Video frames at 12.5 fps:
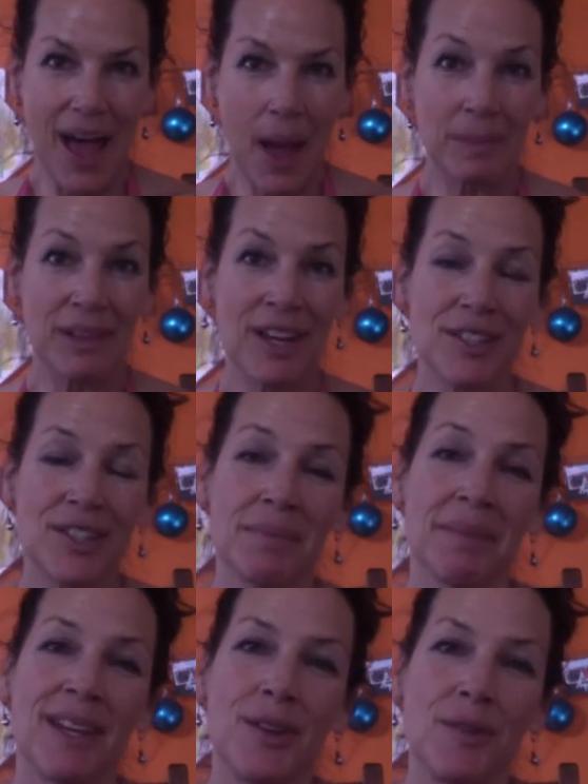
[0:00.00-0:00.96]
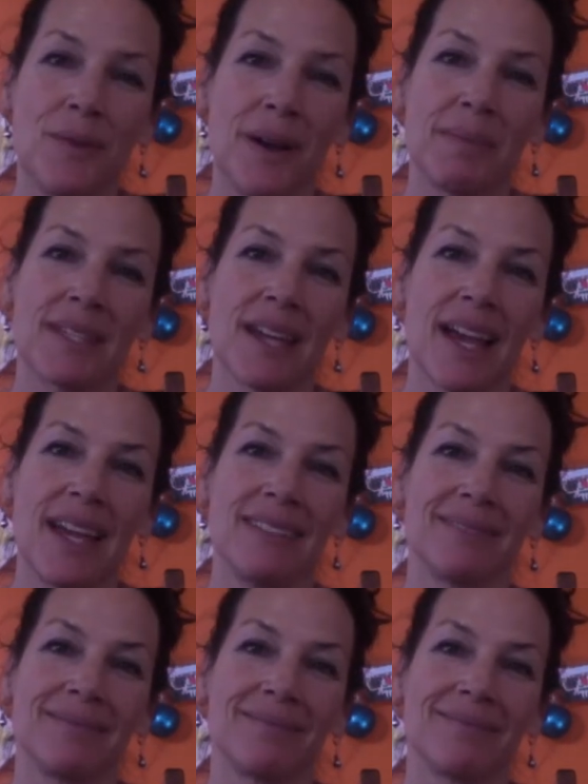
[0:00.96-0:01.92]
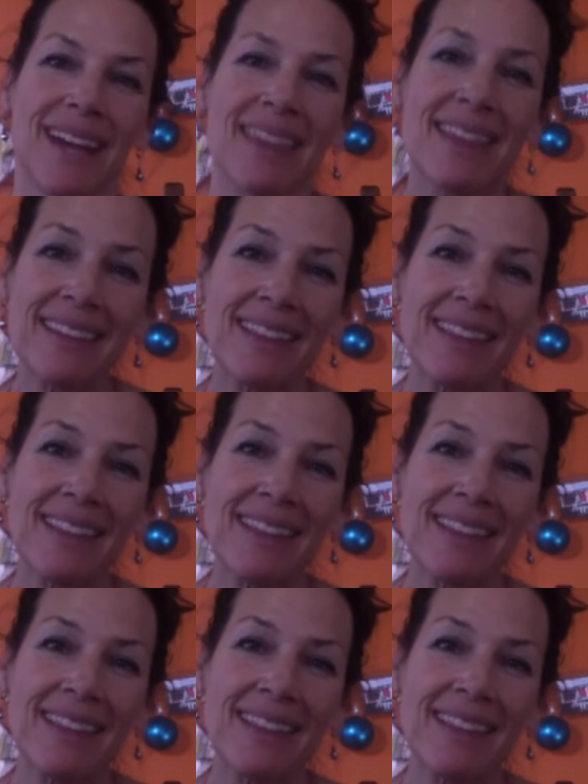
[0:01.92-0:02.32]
I'm launching my new website. I think